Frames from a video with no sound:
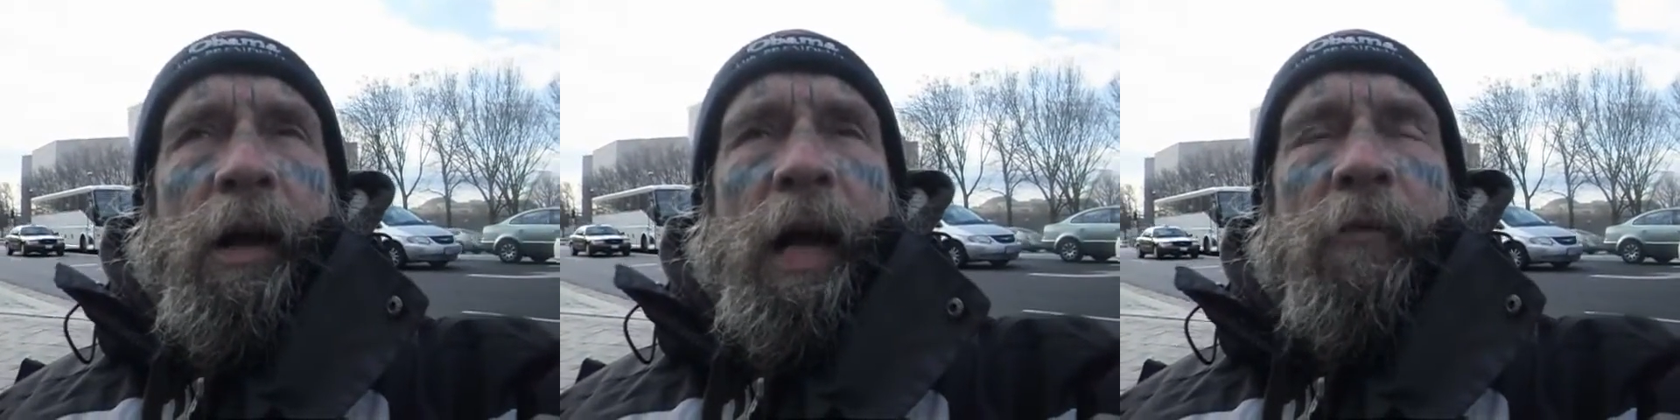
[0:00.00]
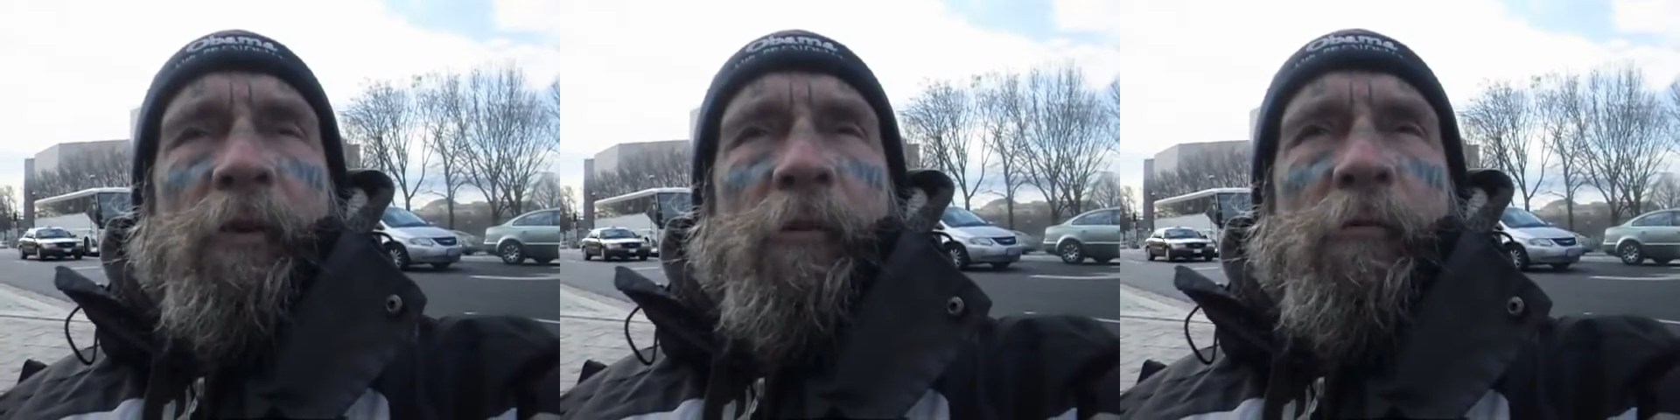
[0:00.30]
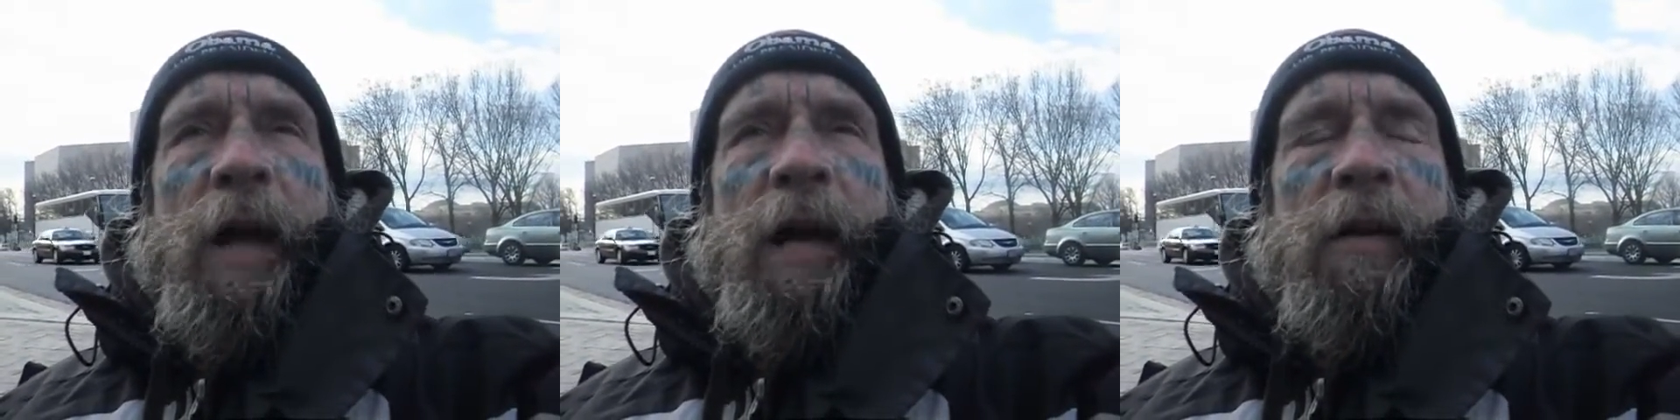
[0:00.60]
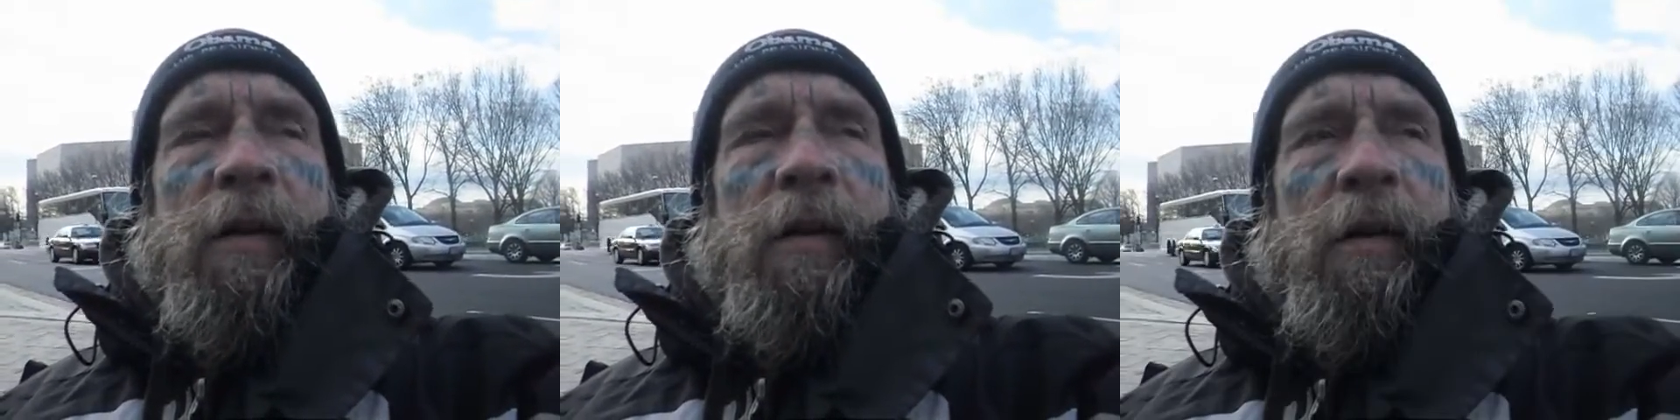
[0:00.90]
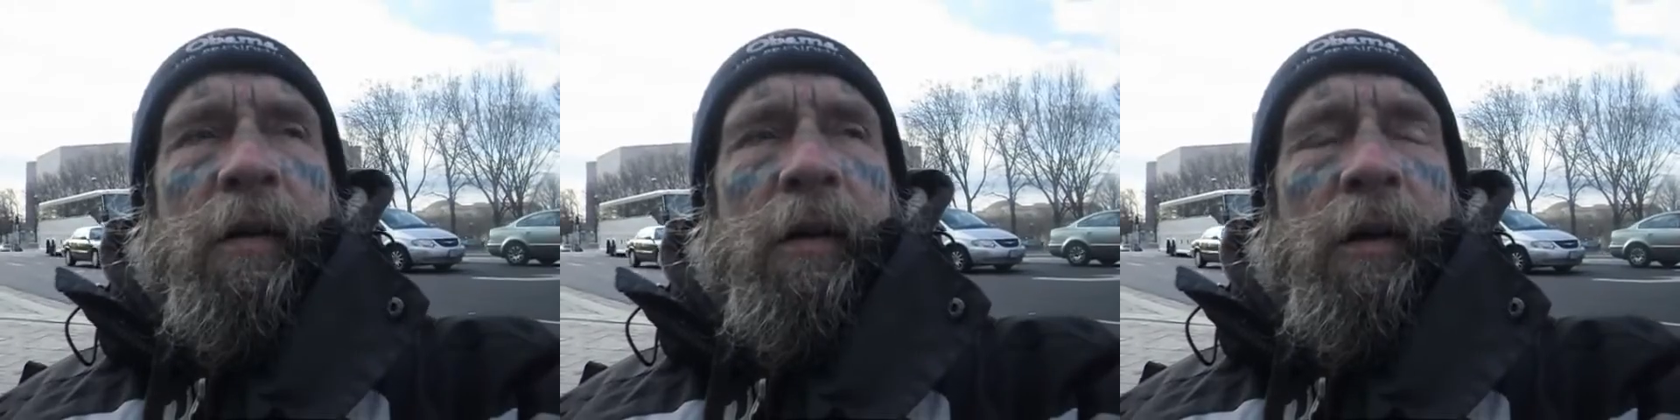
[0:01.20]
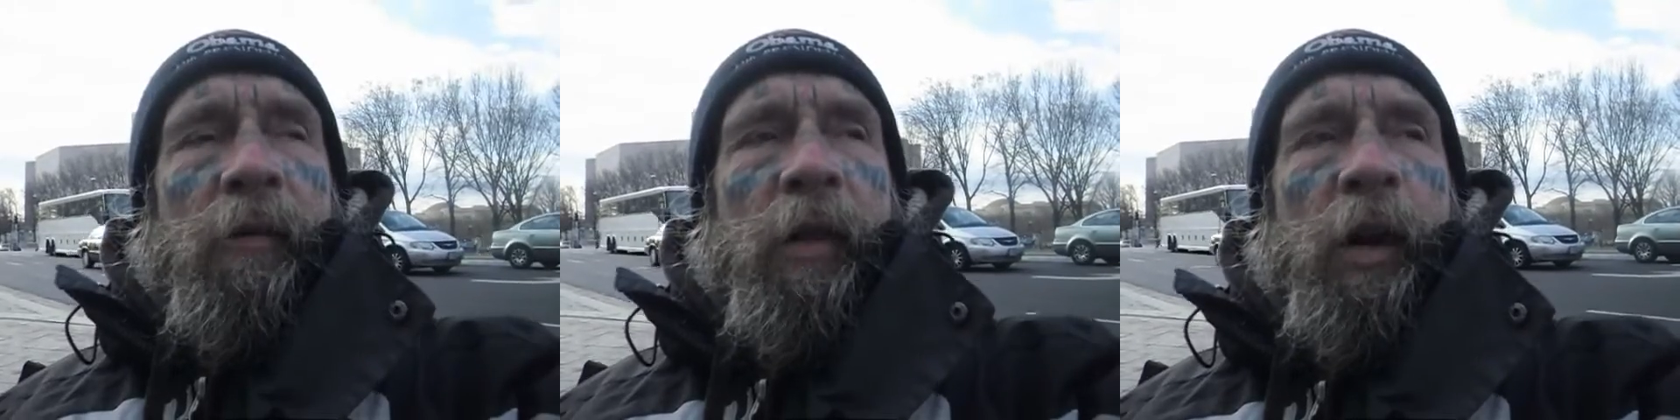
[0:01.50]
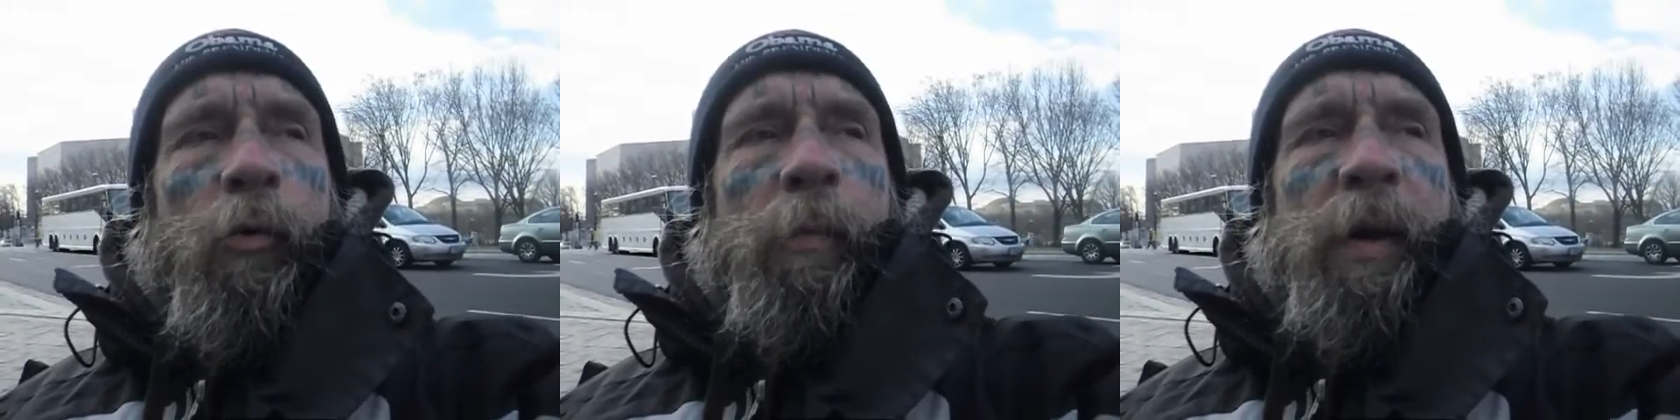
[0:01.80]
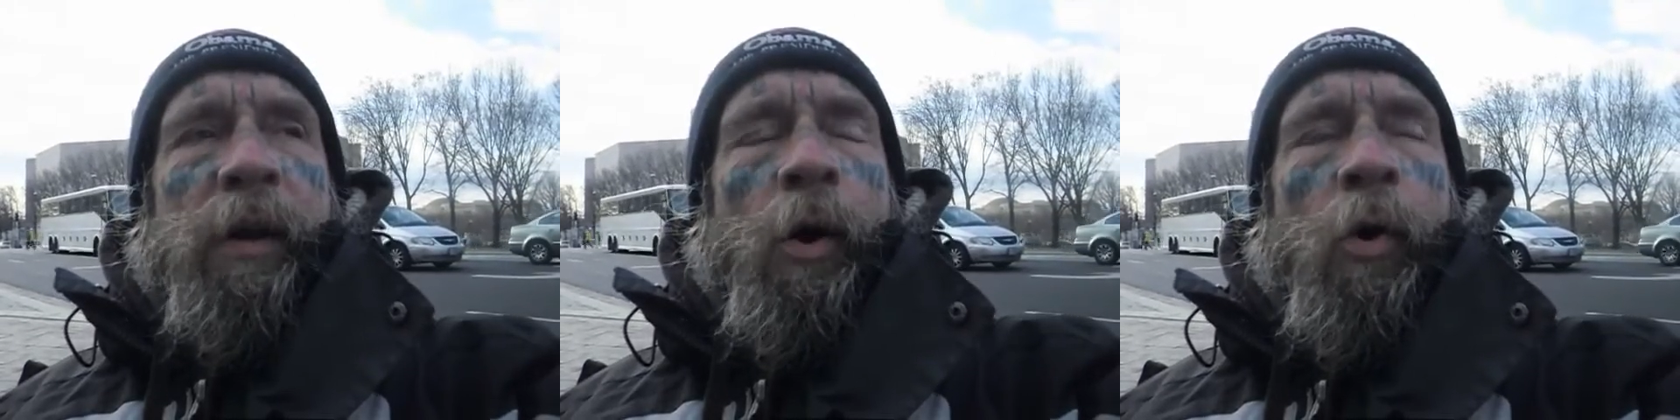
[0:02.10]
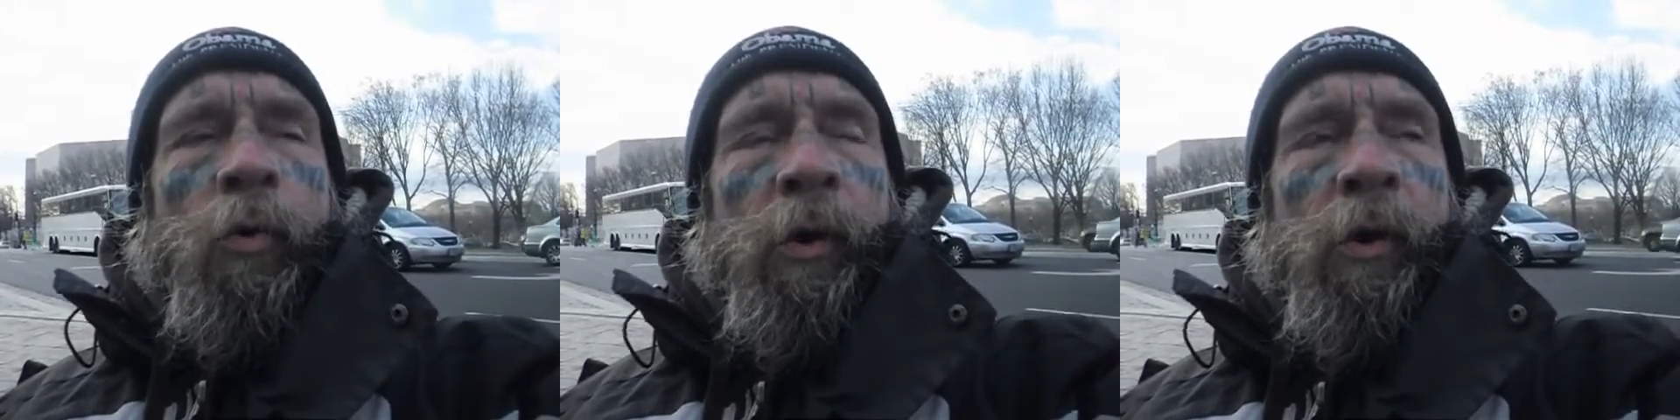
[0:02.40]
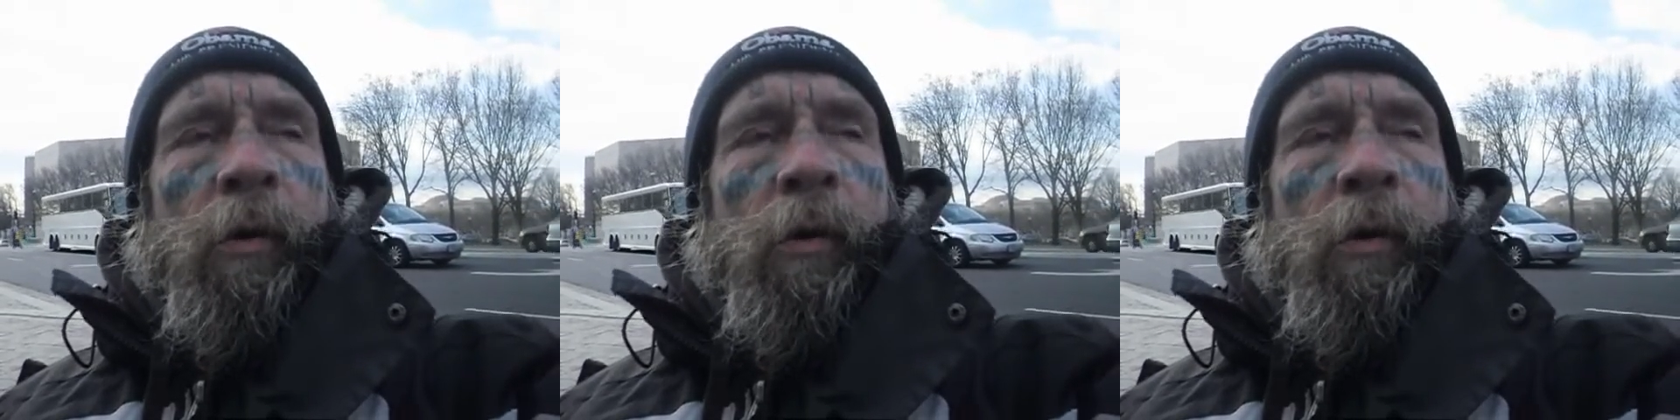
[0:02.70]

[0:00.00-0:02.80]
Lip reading: have an effect, that it will be known.